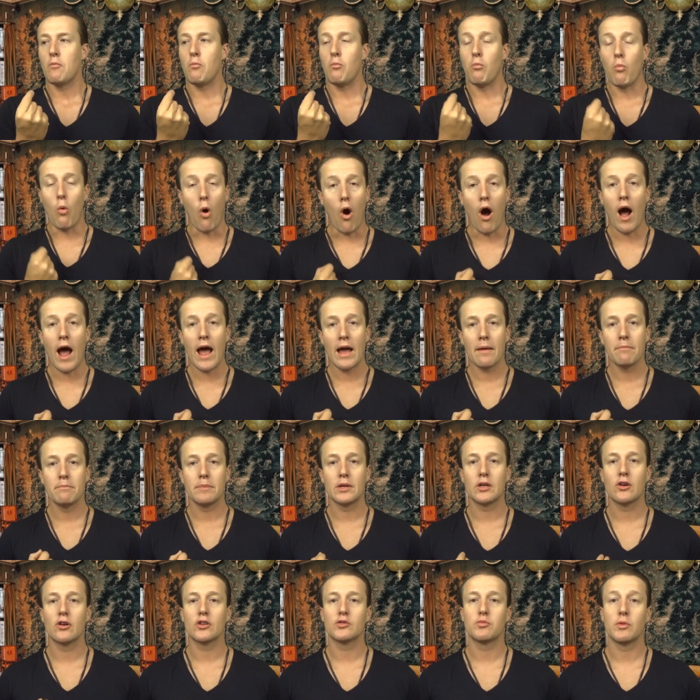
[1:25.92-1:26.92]
Why?
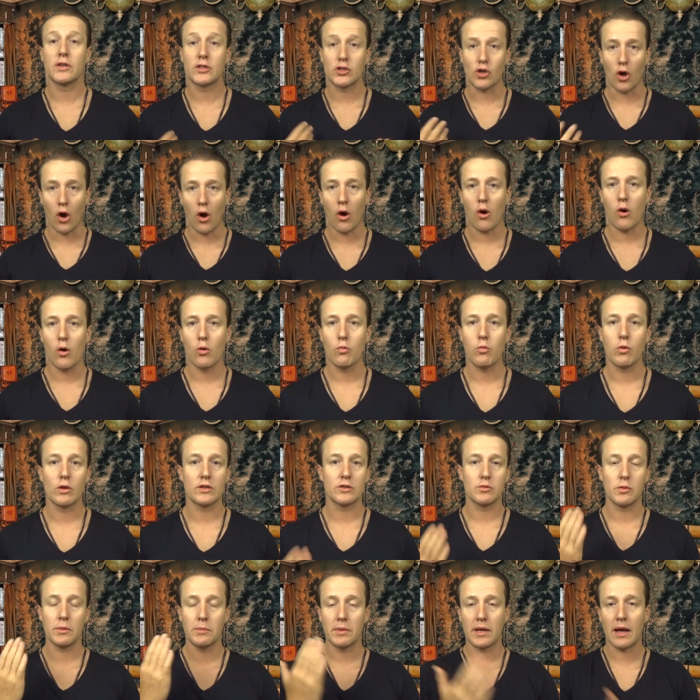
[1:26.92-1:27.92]
Because we're told
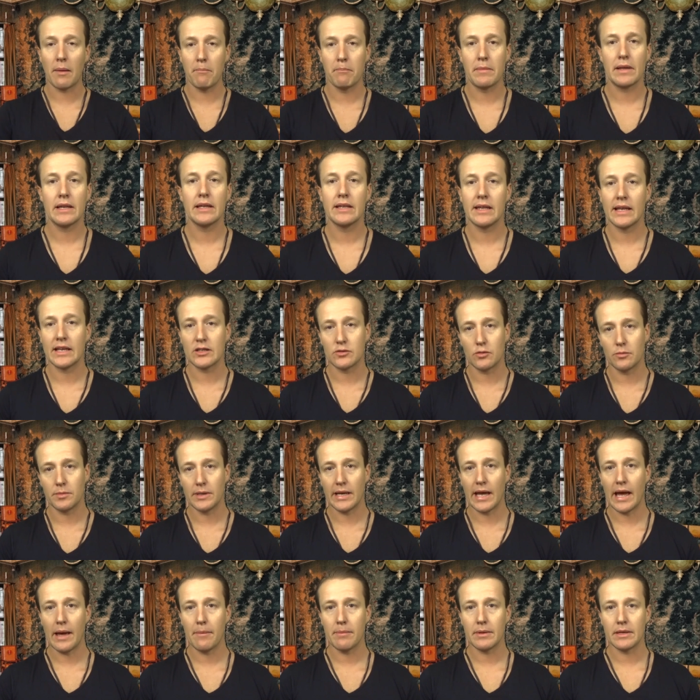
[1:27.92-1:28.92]
once we become millionaires, we'll
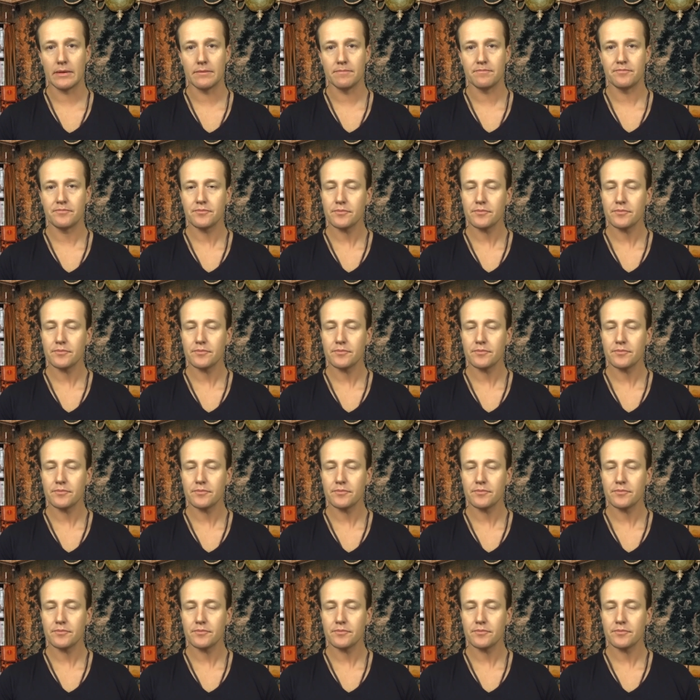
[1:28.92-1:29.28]
be happy.